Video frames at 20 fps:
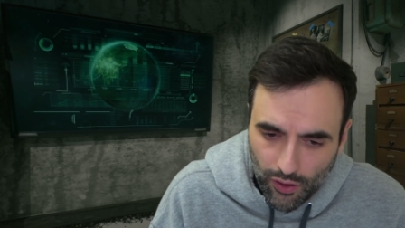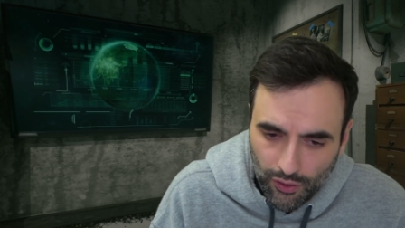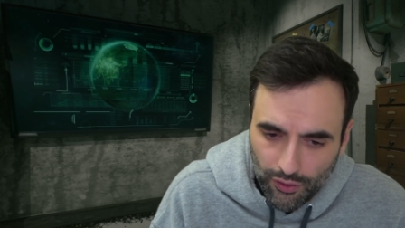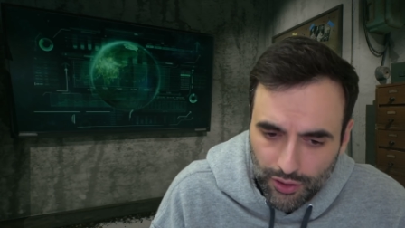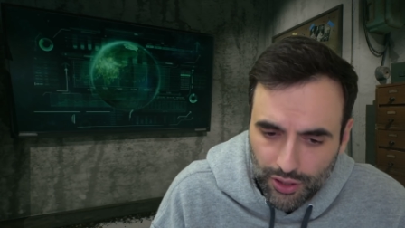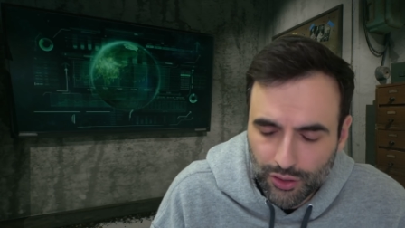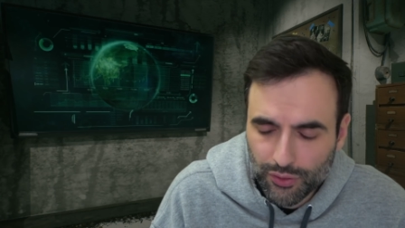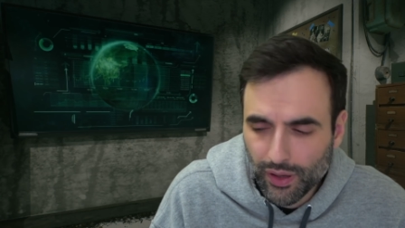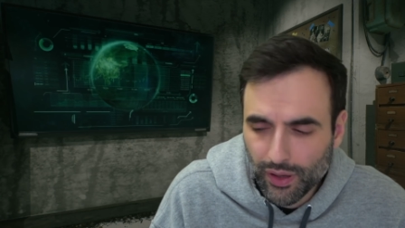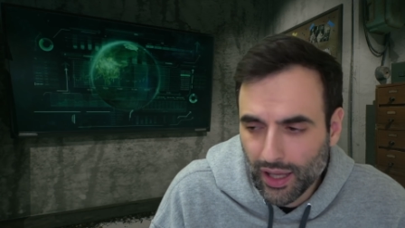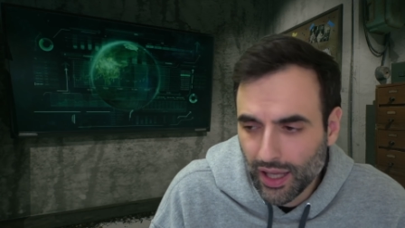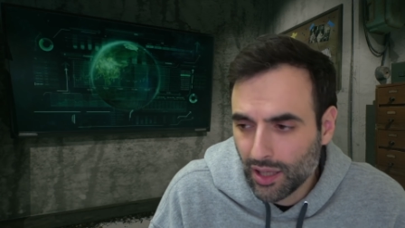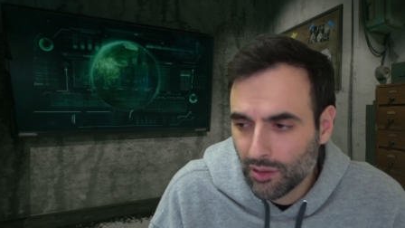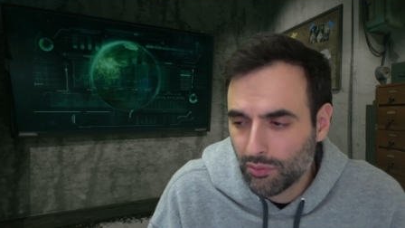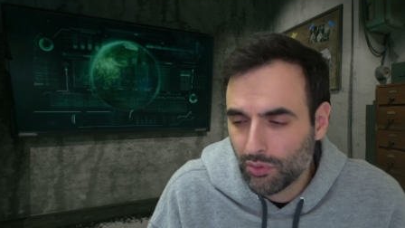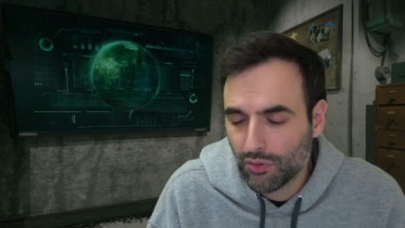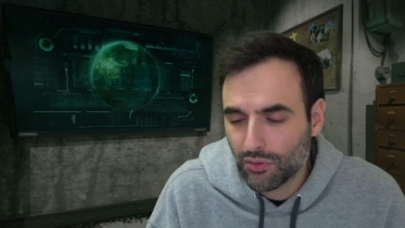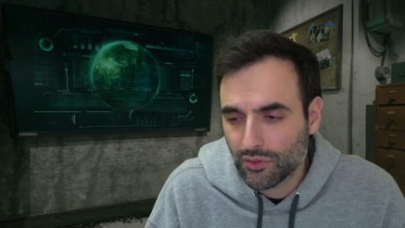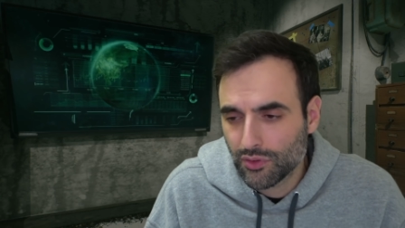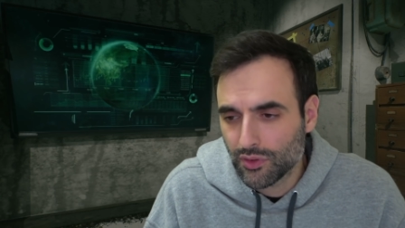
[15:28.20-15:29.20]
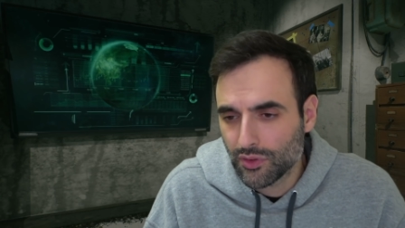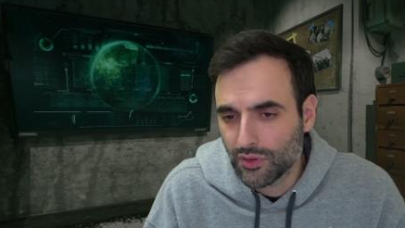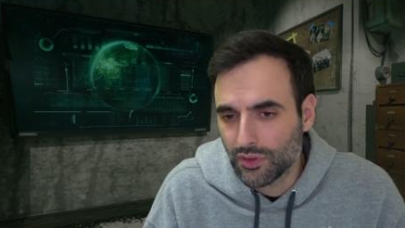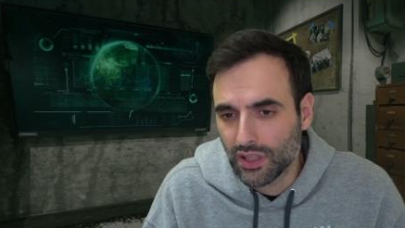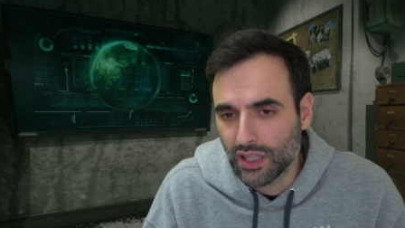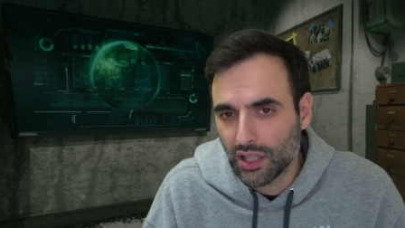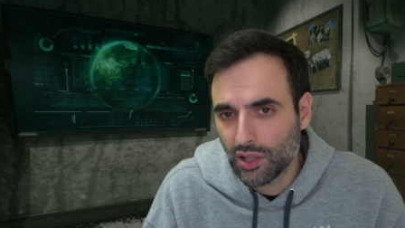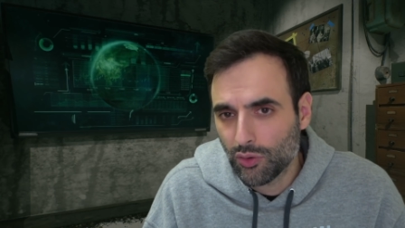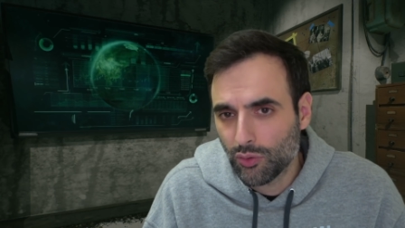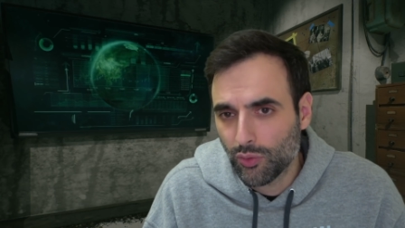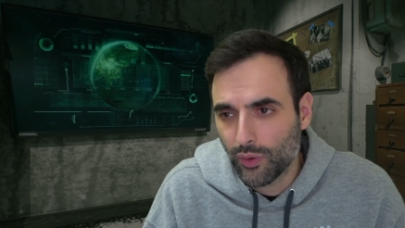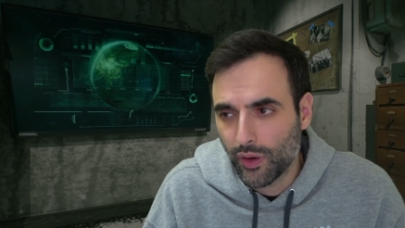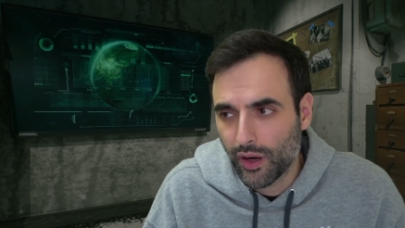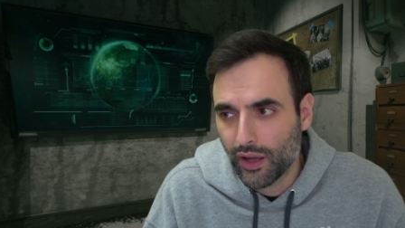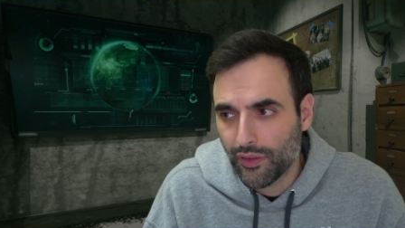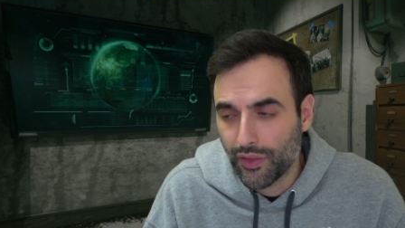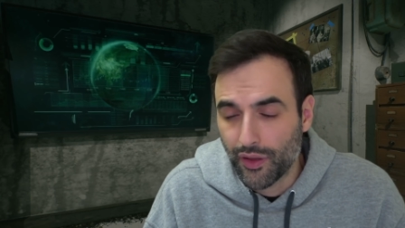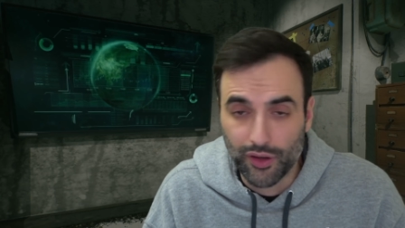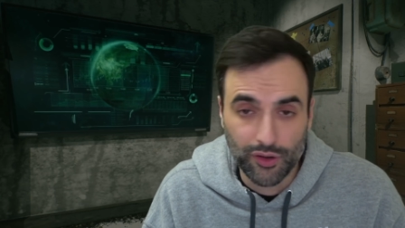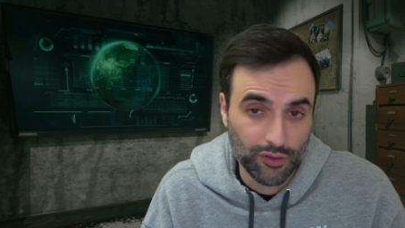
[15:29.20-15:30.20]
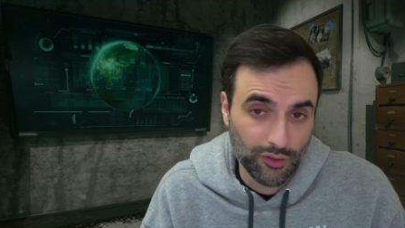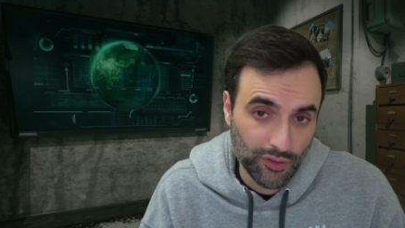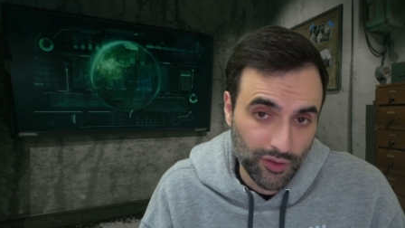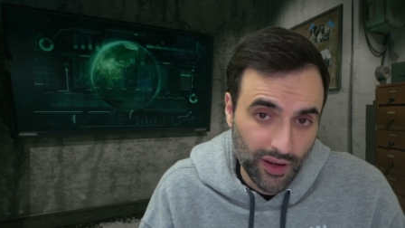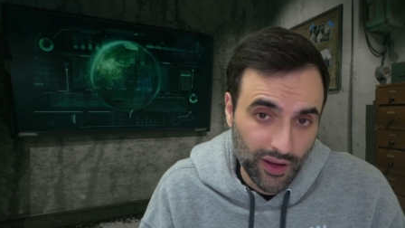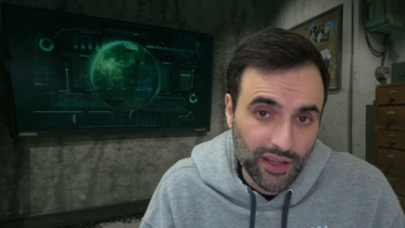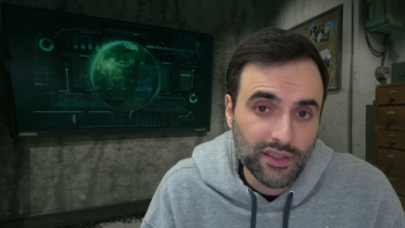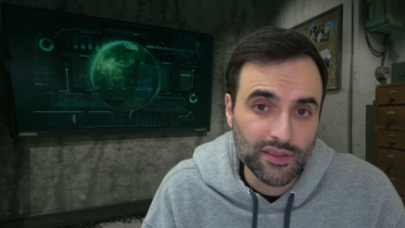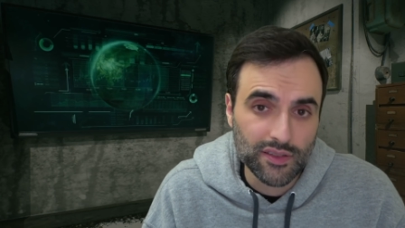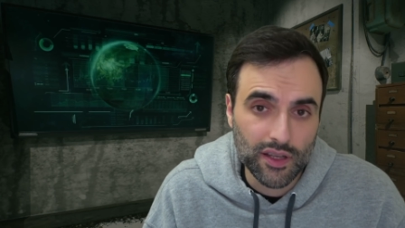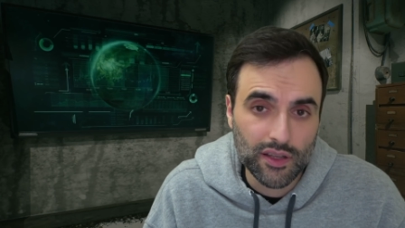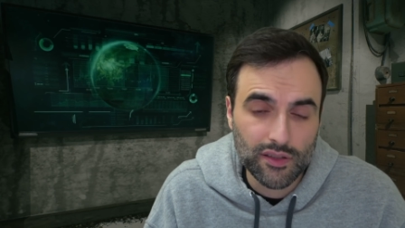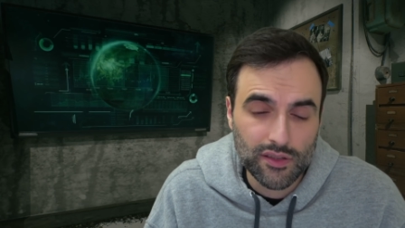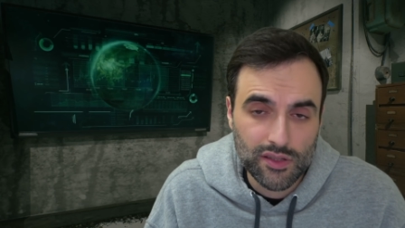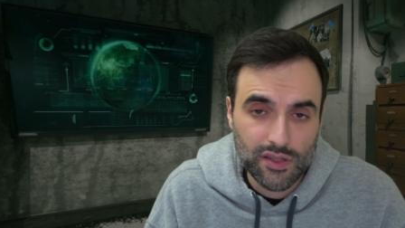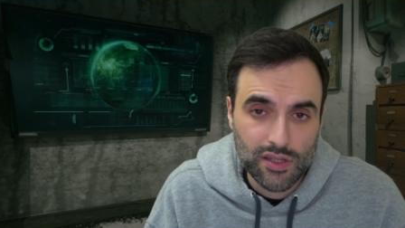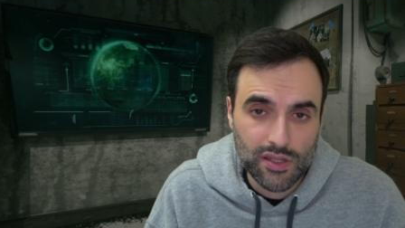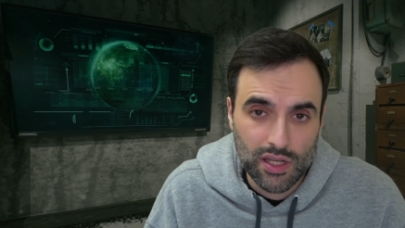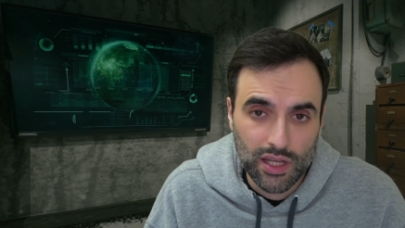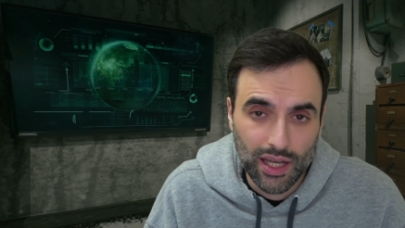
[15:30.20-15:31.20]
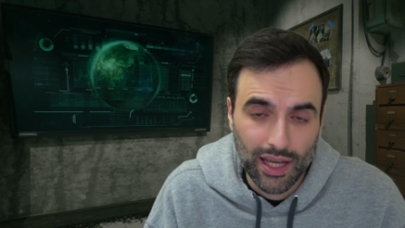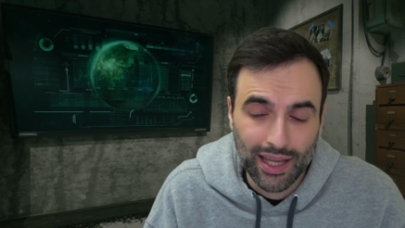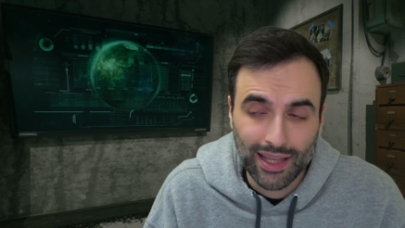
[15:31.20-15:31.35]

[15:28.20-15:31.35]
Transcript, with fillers: Are you able to deal with a crisis,